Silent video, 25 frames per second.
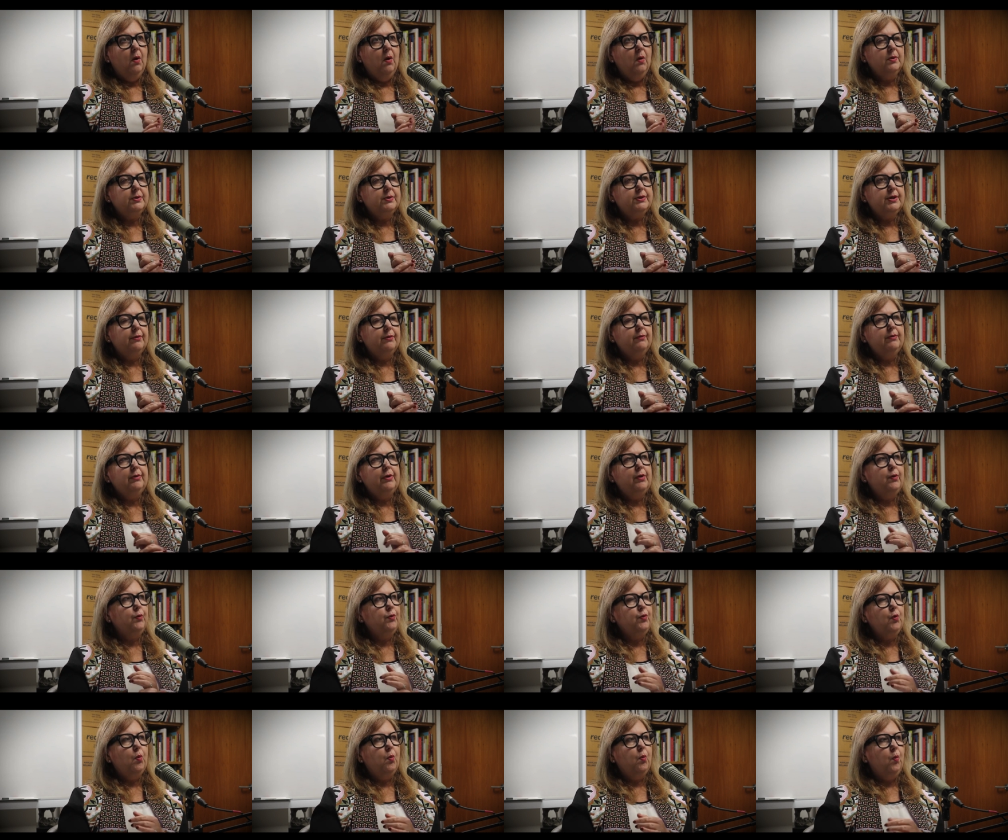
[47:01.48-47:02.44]
also,
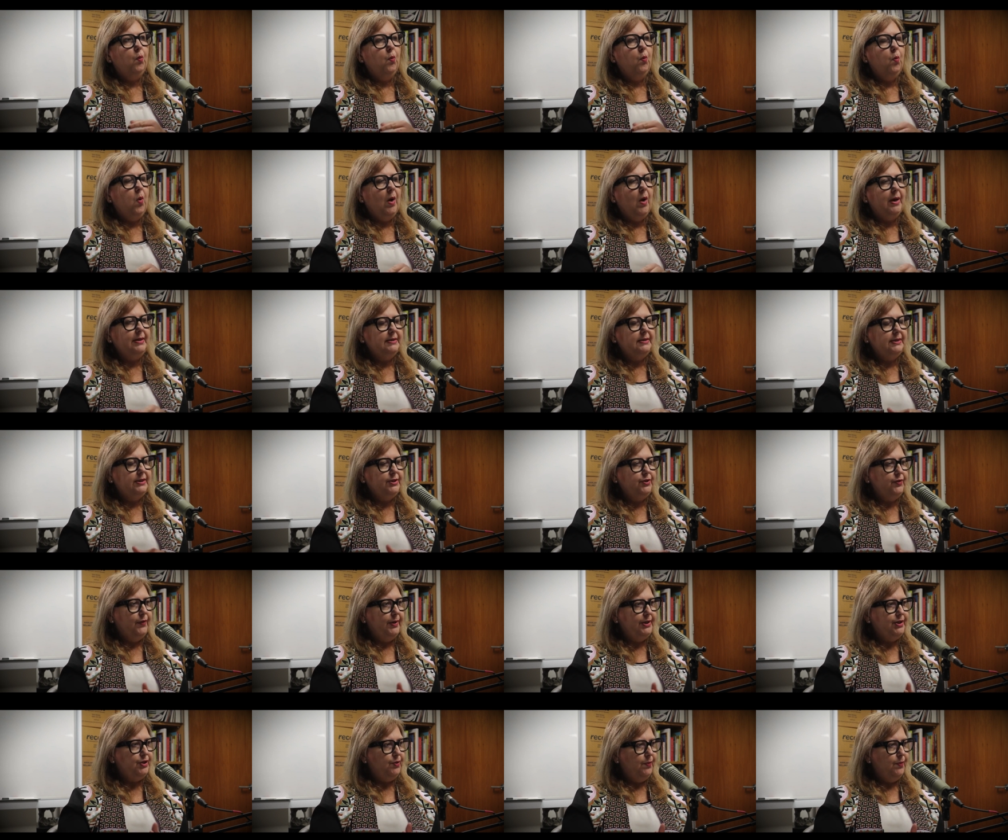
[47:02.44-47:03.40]
you know, the one
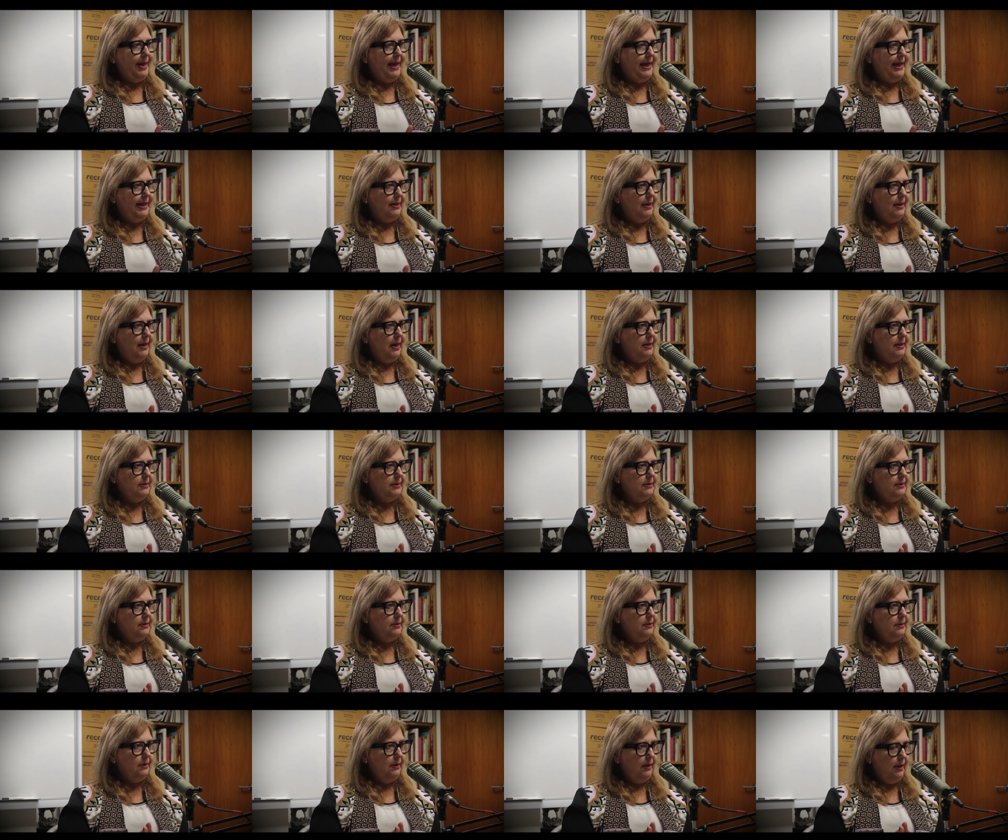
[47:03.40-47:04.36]
situation we had
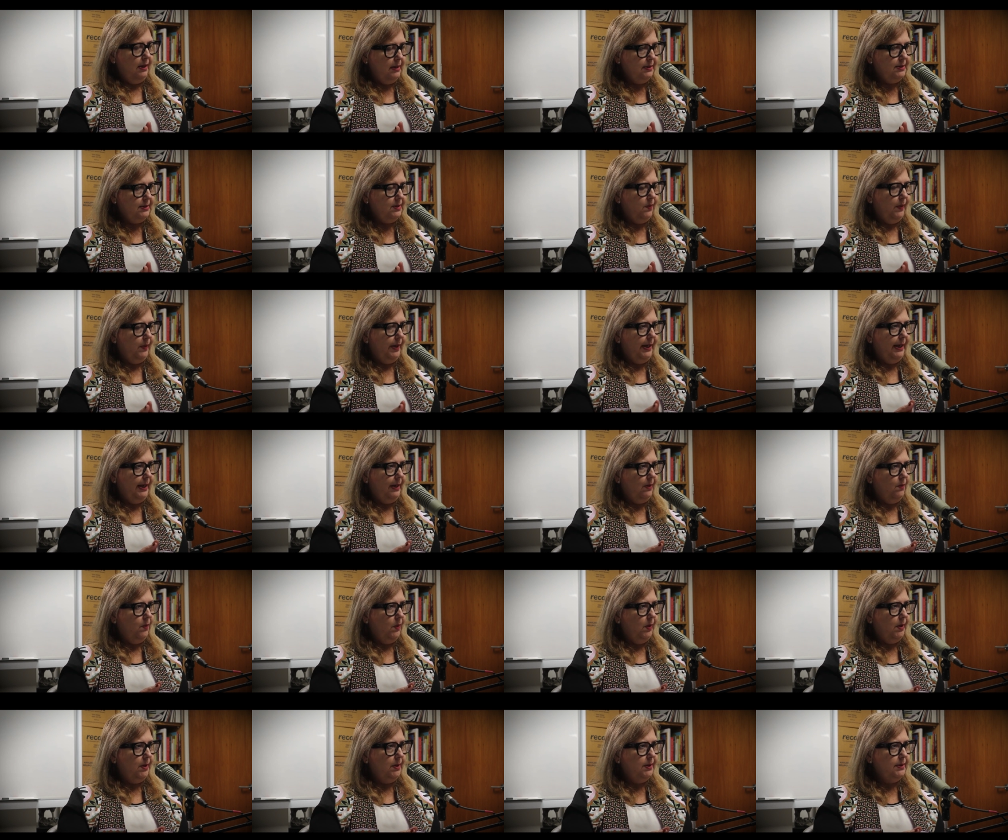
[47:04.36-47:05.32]
last last
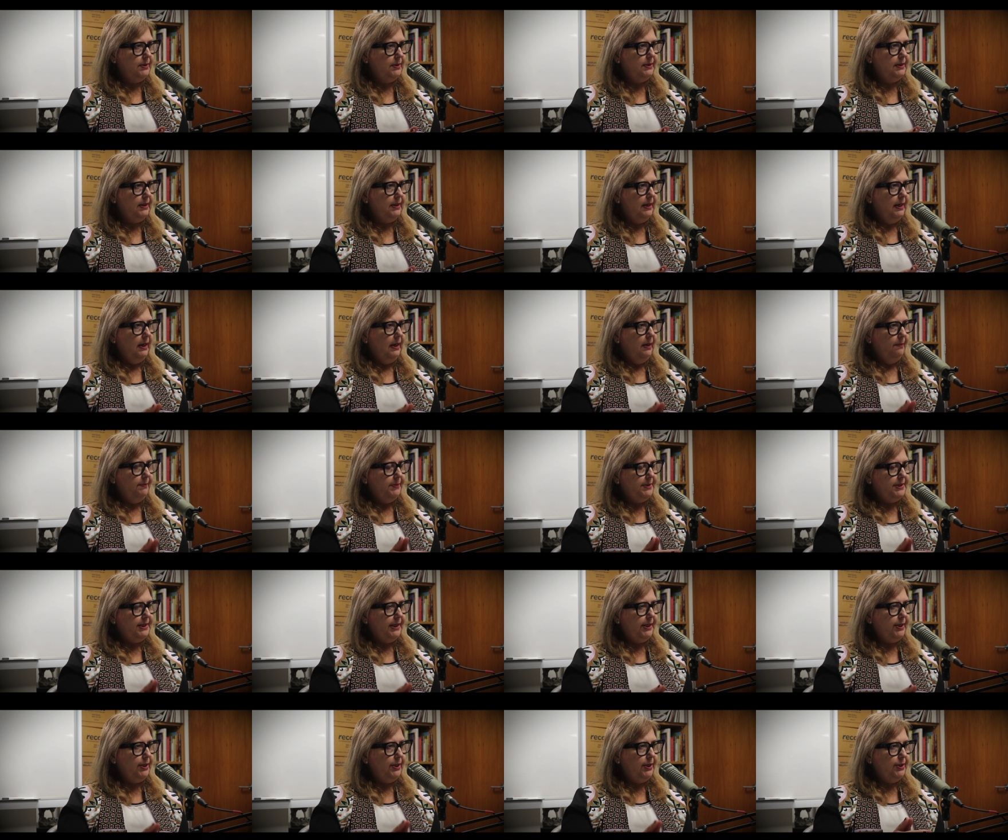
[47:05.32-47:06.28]
week was
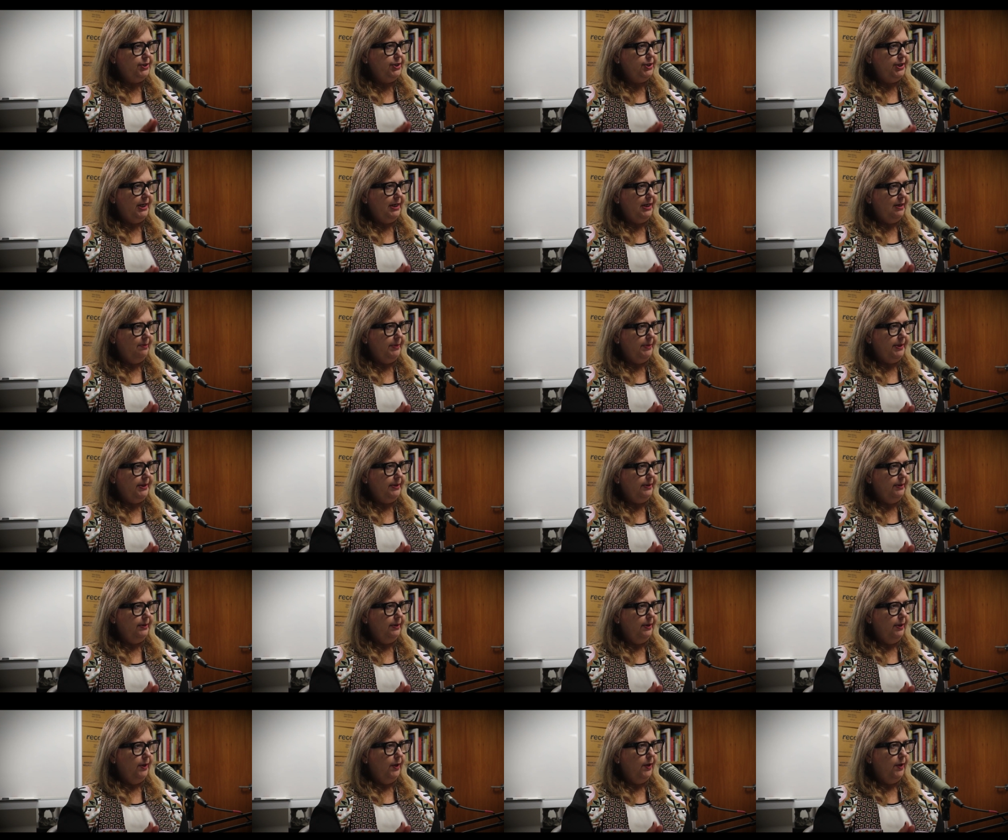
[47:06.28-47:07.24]
particular
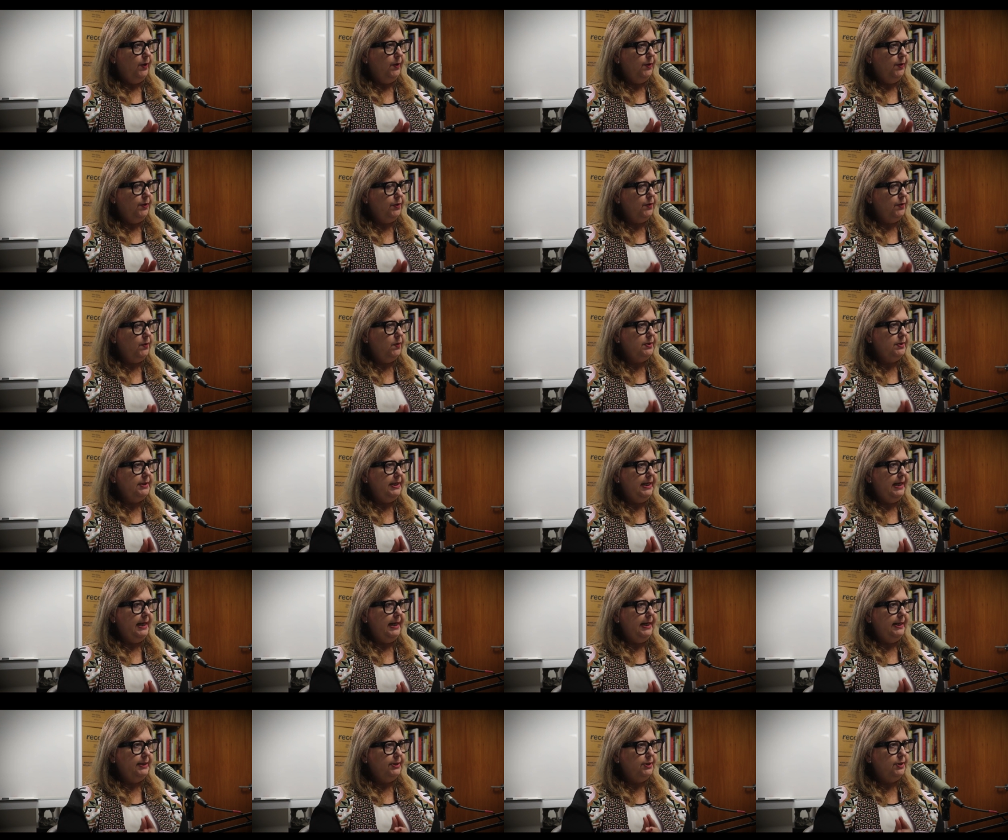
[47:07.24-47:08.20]
gentleman who thought
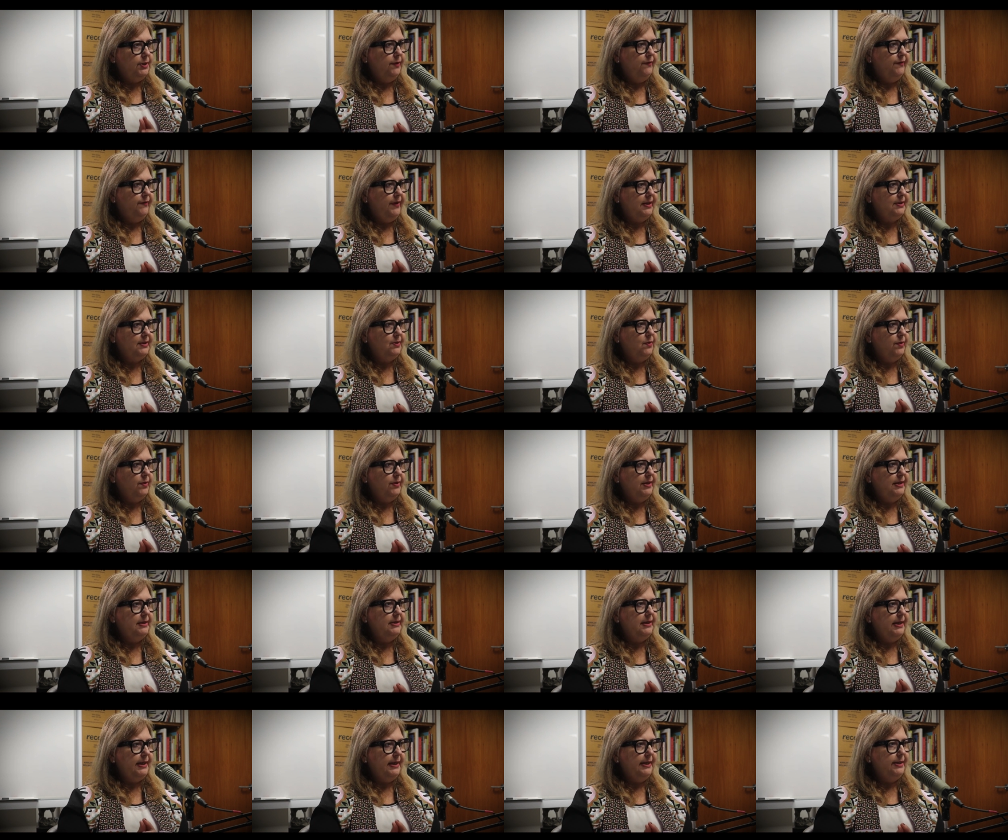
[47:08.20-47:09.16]
he had two-factor
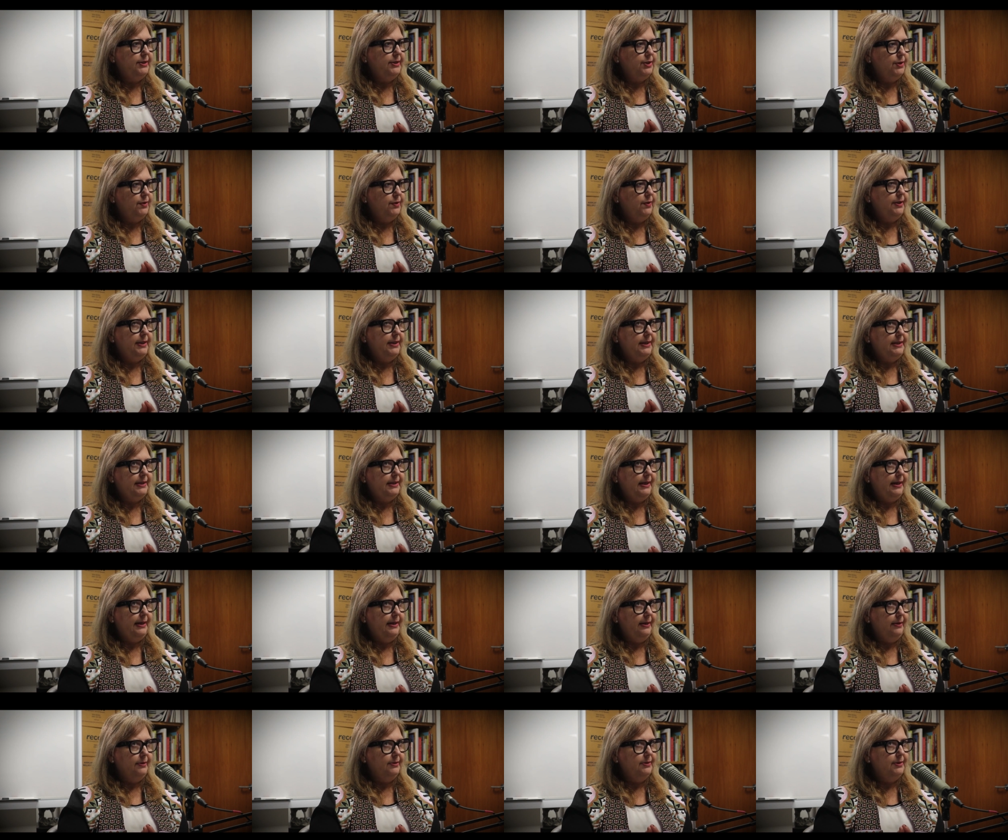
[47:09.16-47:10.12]
authentication on his
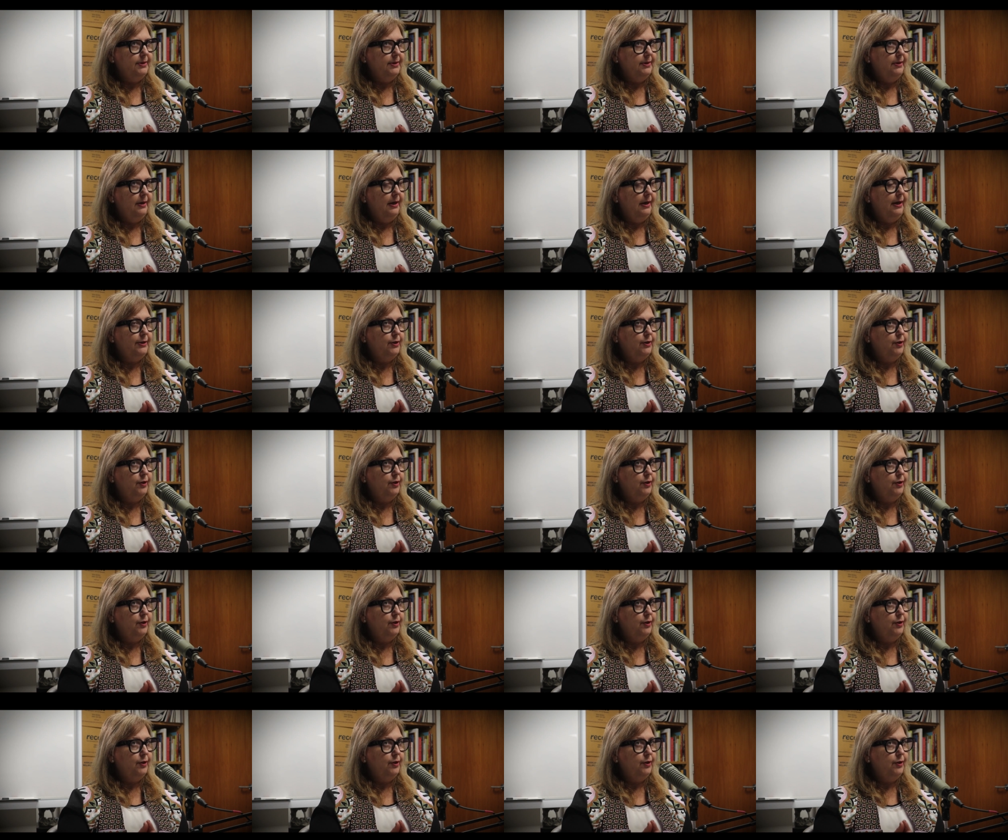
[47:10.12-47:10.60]
account.